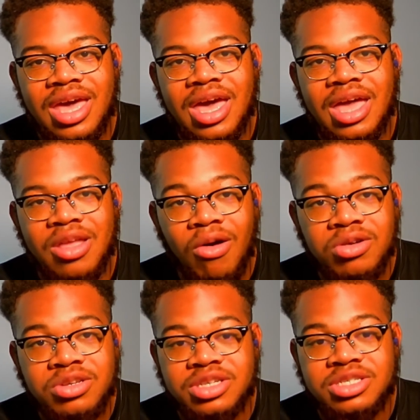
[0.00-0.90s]
And
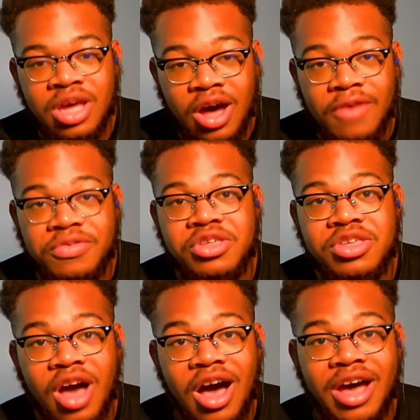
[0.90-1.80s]
those are tough
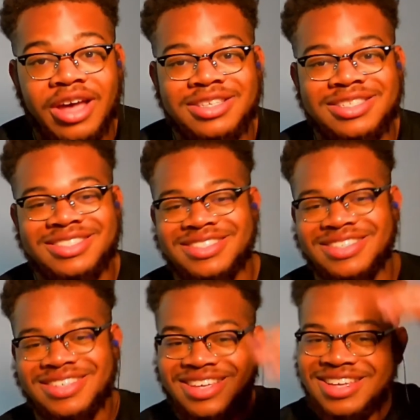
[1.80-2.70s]
shots.
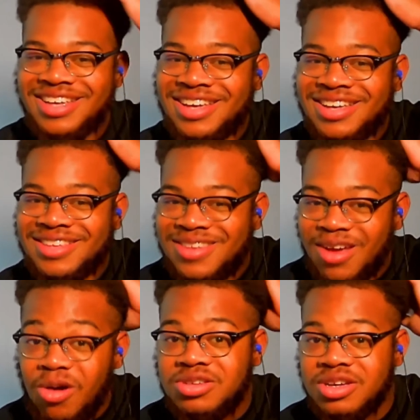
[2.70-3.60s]

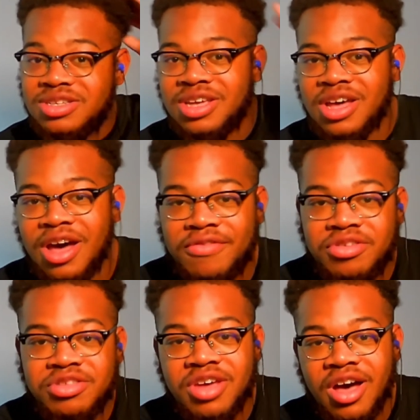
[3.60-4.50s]
Those are tough
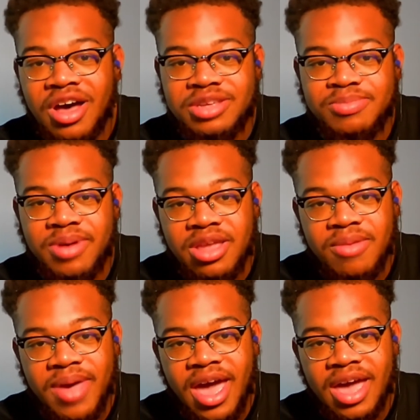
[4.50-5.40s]
shots. Find the
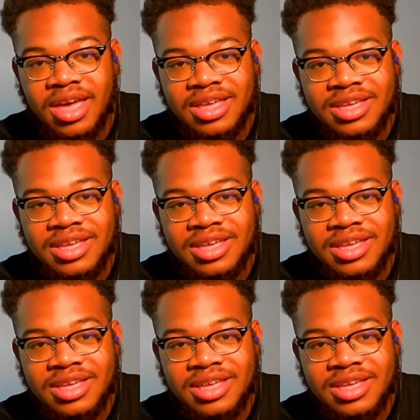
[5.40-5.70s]
back.